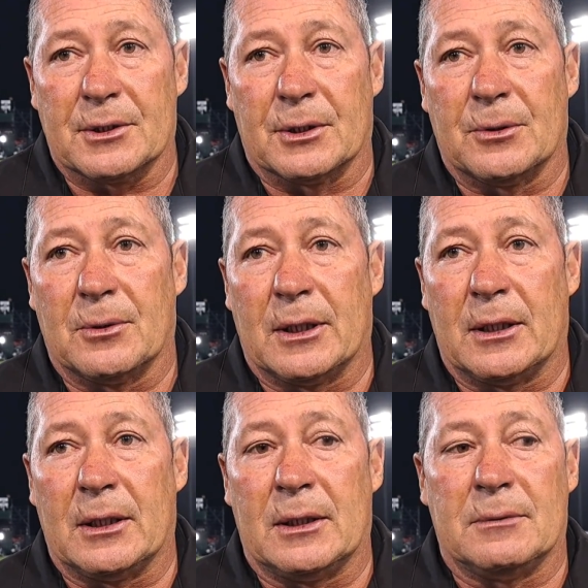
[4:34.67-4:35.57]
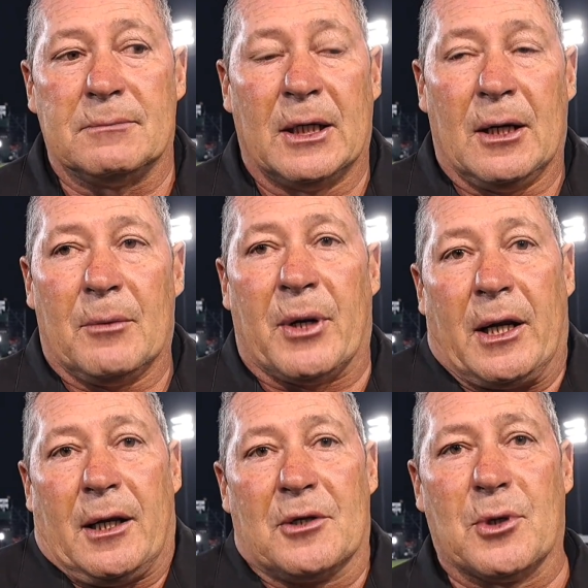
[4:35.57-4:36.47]
So, uh,
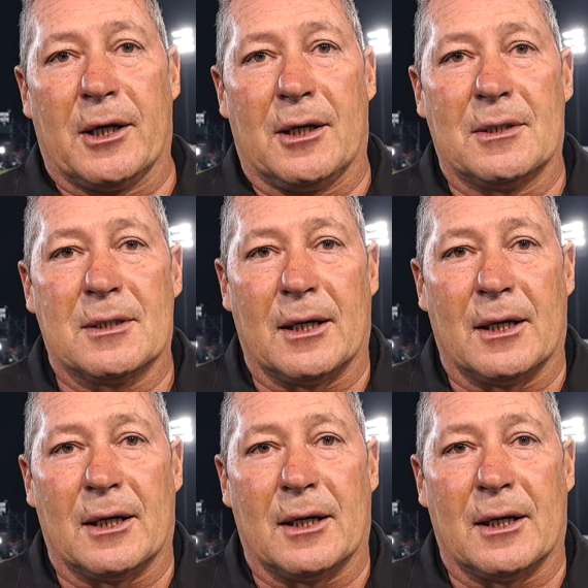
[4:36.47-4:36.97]
but it is what it is.